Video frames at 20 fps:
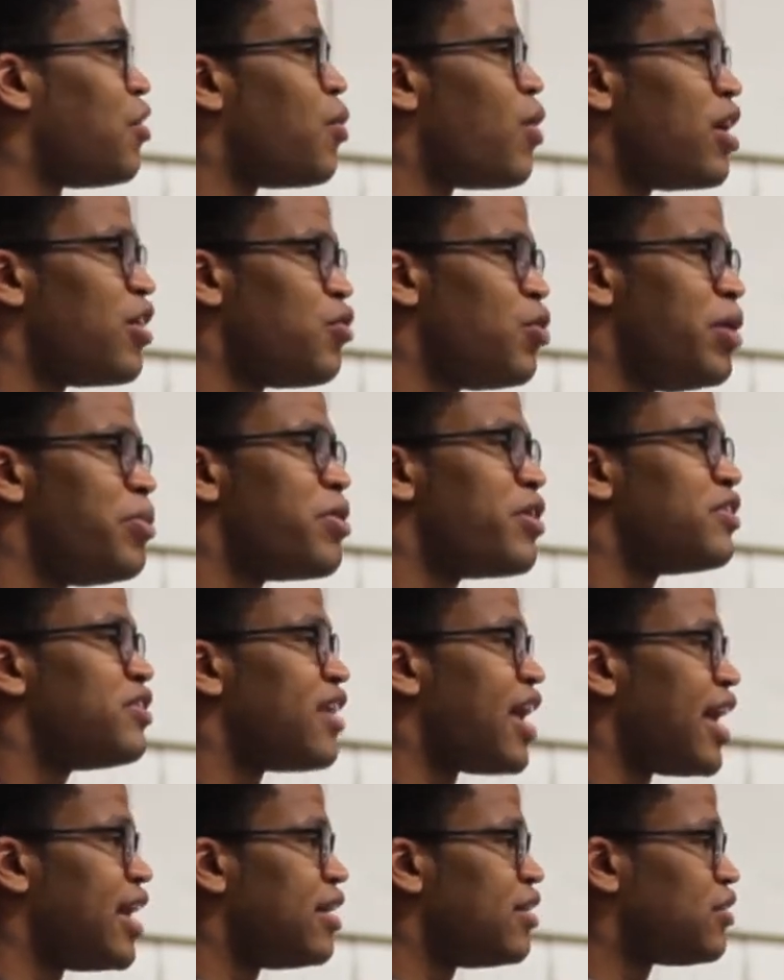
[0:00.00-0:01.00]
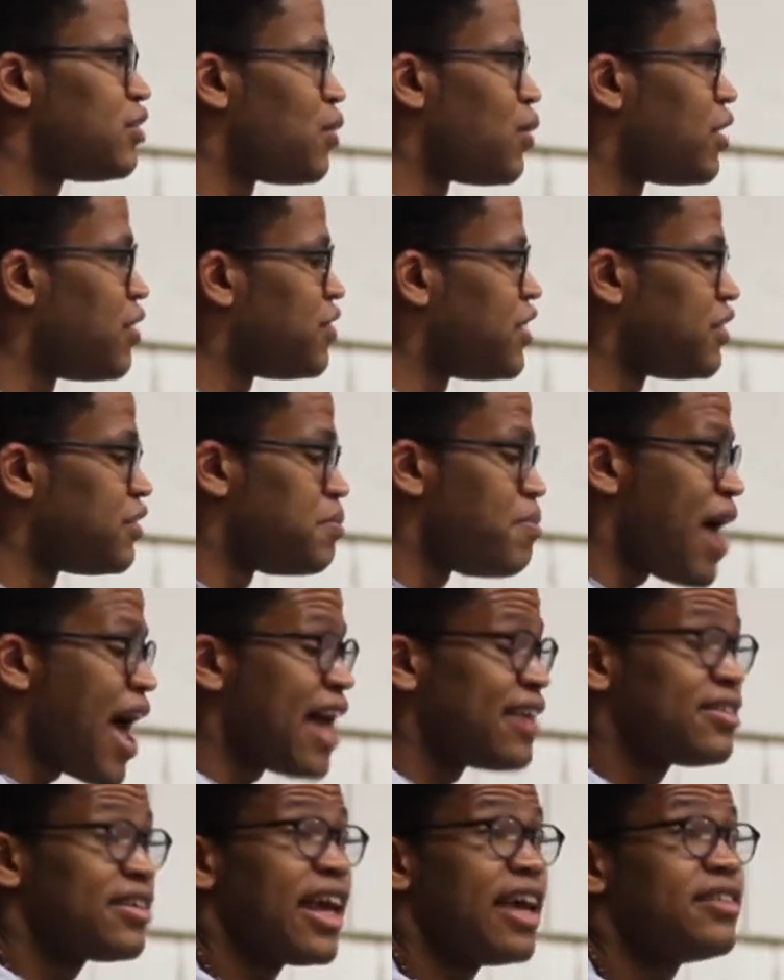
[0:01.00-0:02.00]
What if we present sort of this
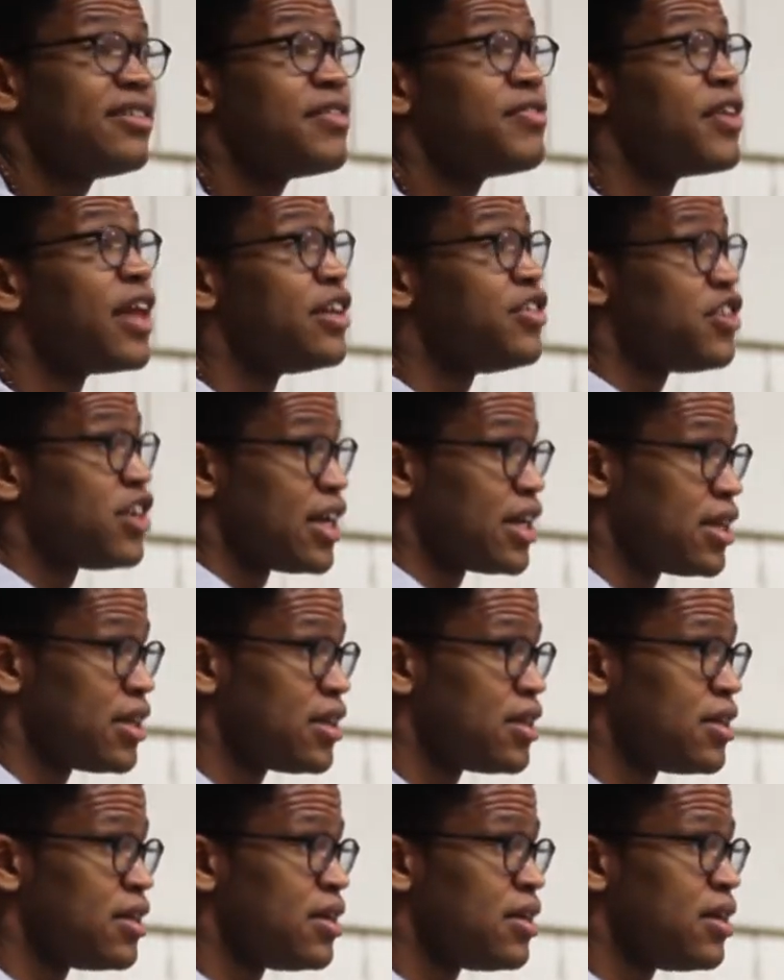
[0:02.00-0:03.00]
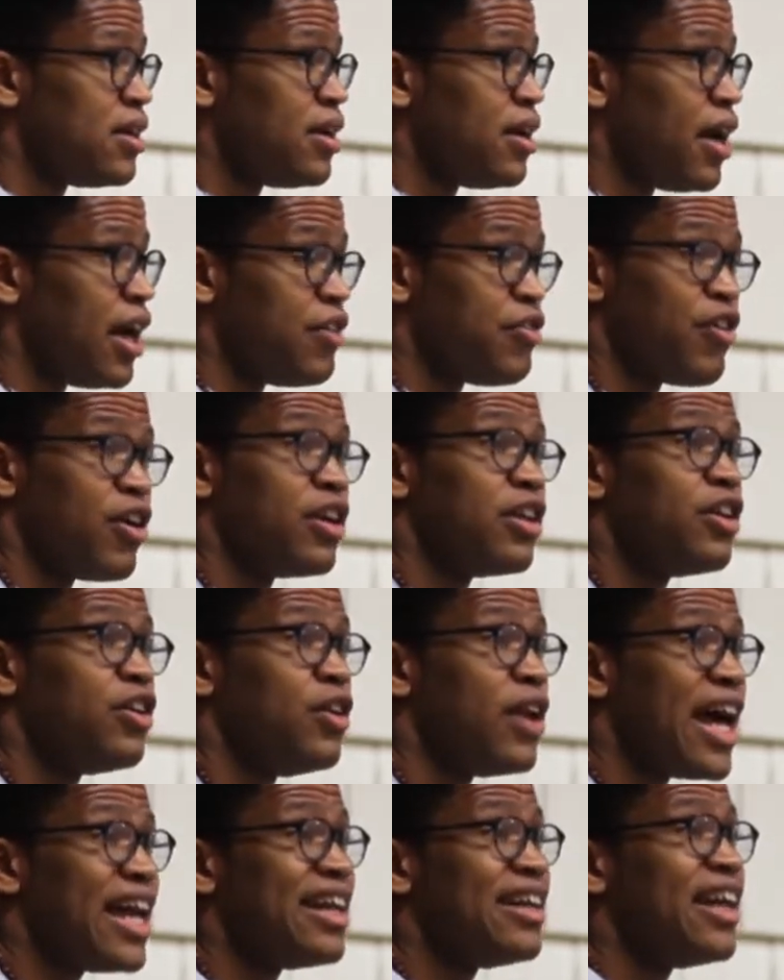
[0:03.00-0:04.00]
mass case of lynching in front of the
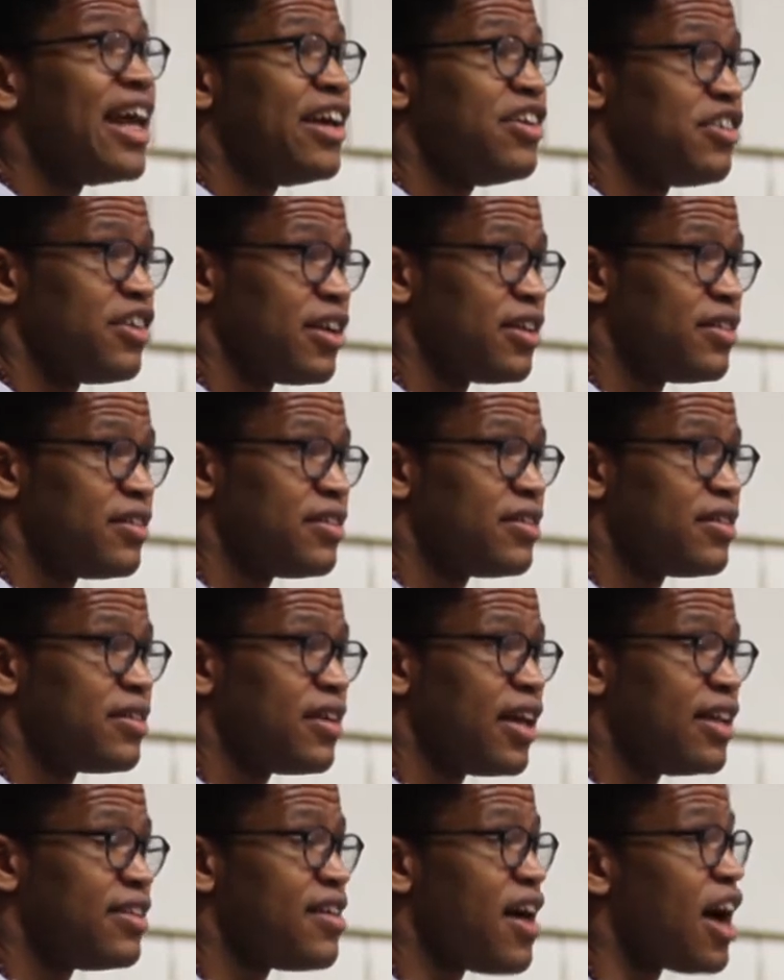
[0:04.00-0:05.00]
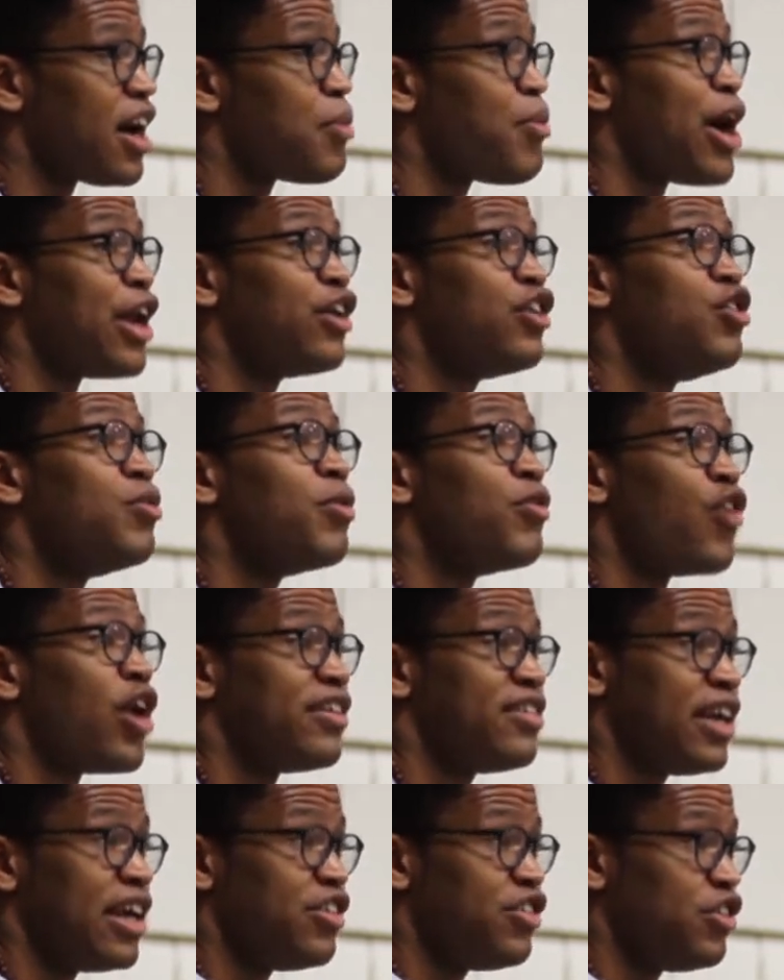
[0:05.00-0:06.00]
United Nations and talk about a human
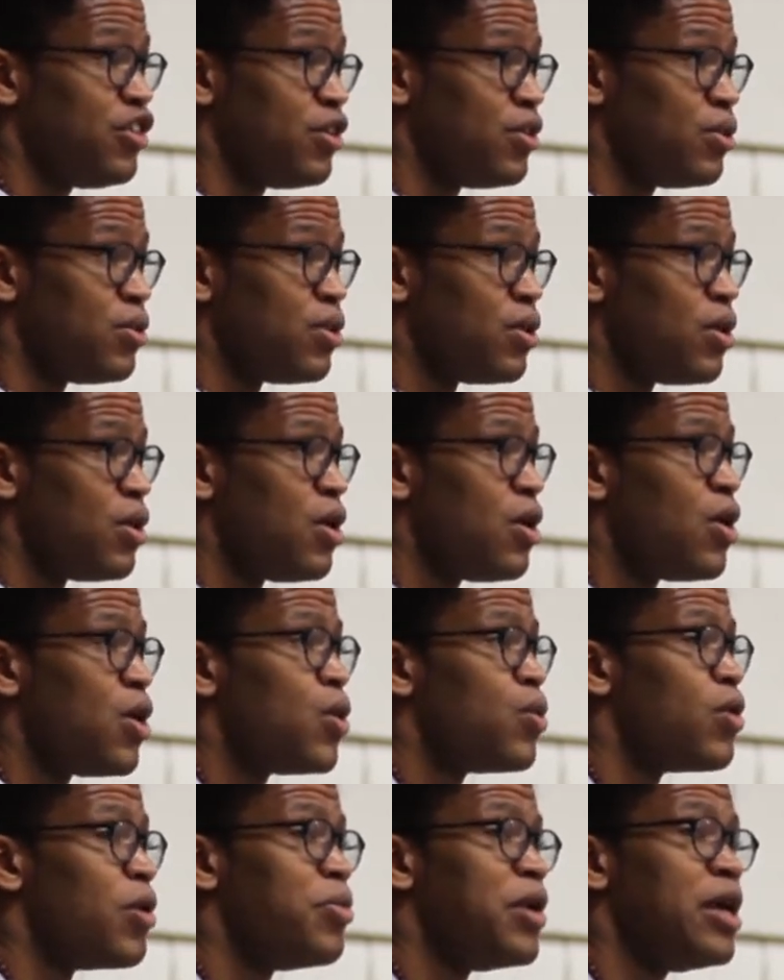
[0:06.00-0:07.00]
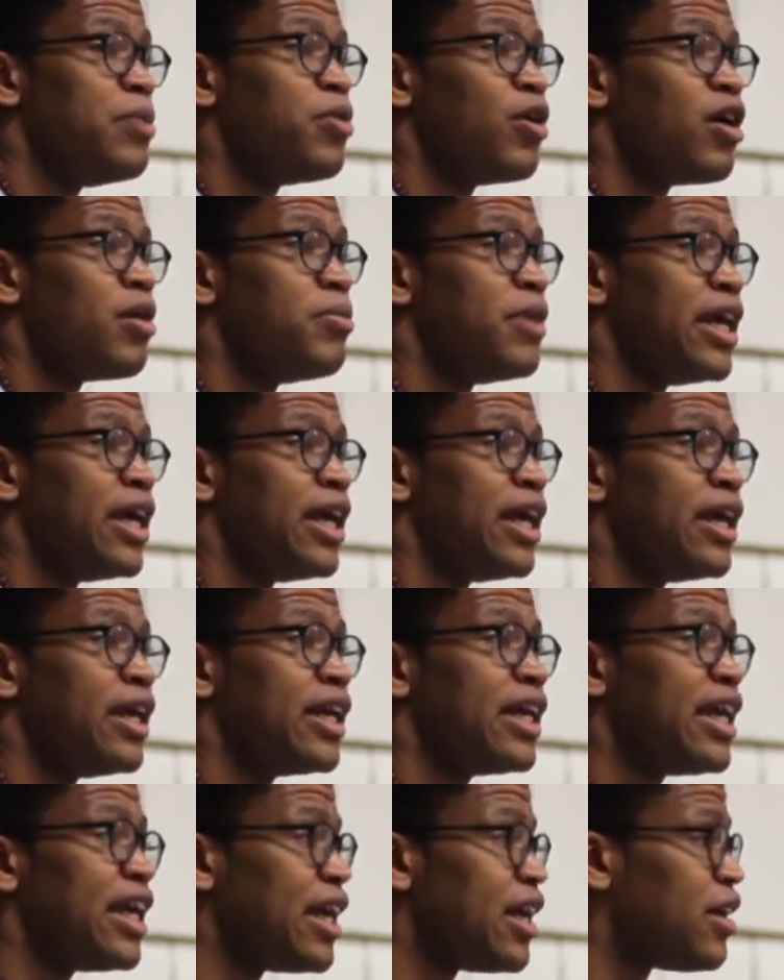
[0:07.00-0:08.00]
rights issue where people are being
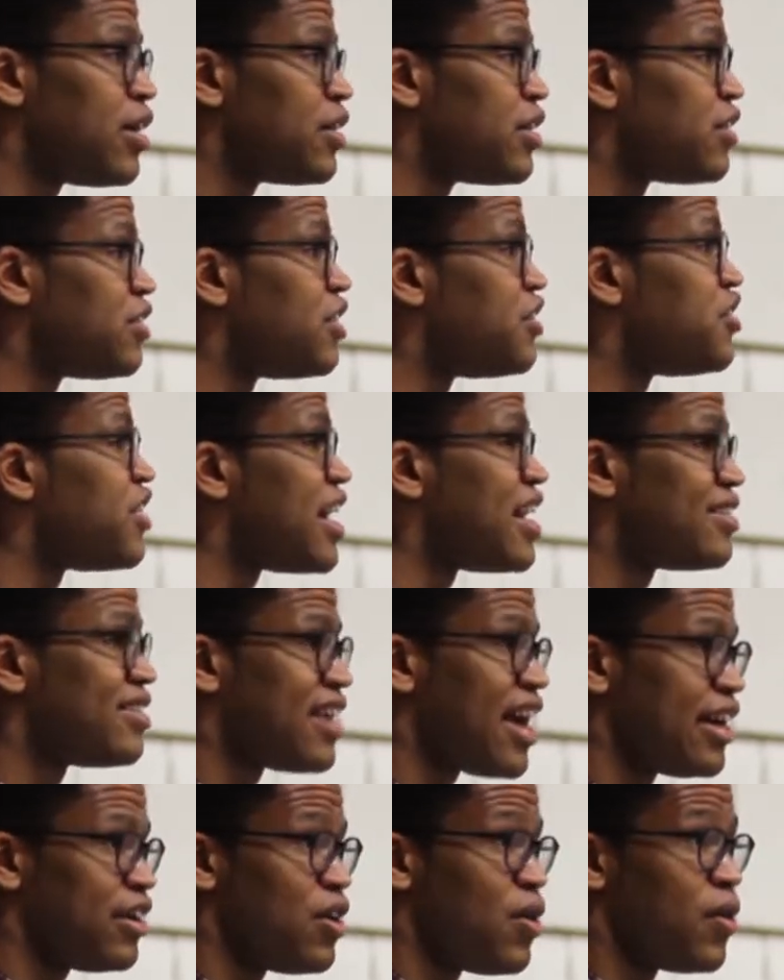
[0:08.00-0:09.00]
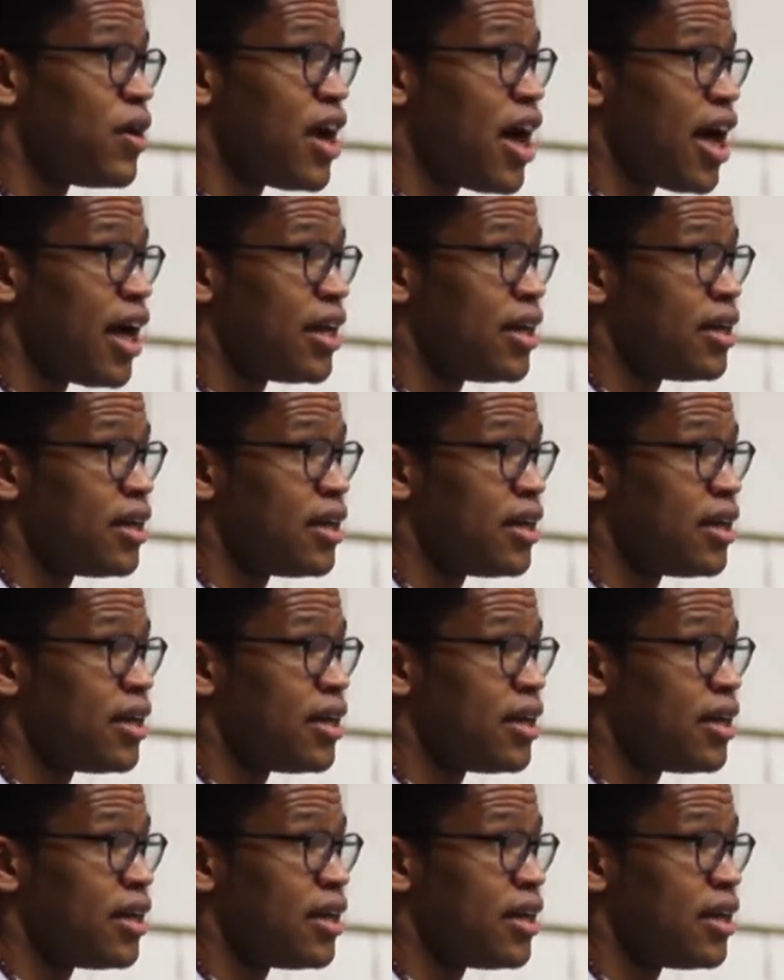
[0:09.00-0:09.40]
killed, there's a genocide going on,